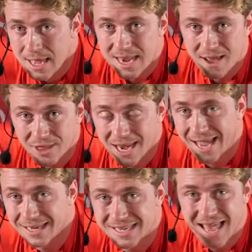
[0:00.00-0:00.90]

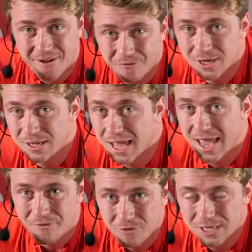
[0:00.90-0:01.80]
Nevertheless,
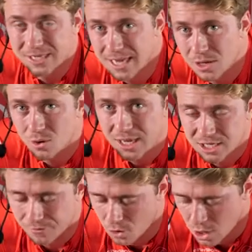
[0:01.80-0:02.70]
every single
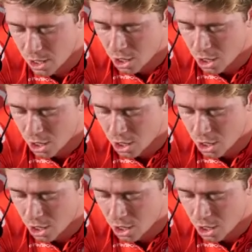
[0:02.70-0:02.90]
interval,